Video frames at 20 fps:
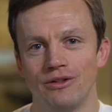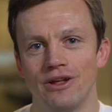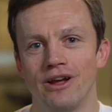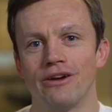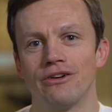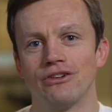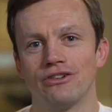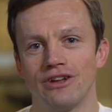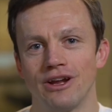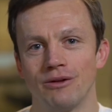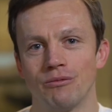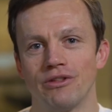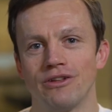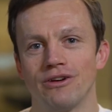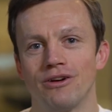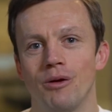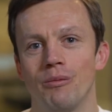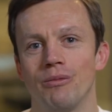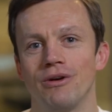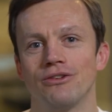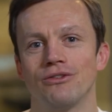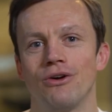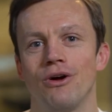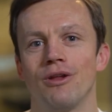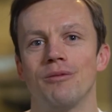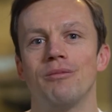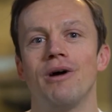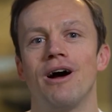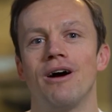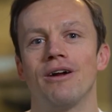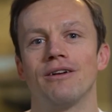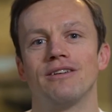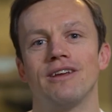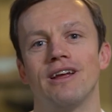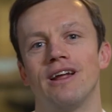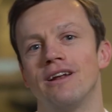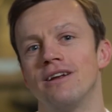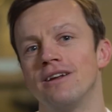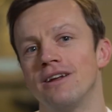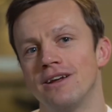they understand what the company is all about,
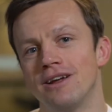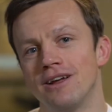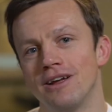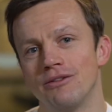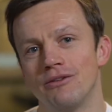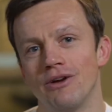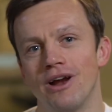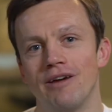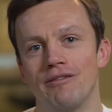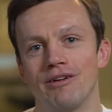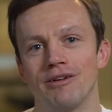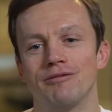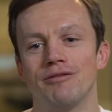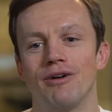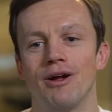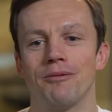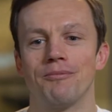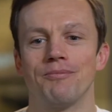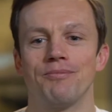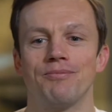and they're having fun.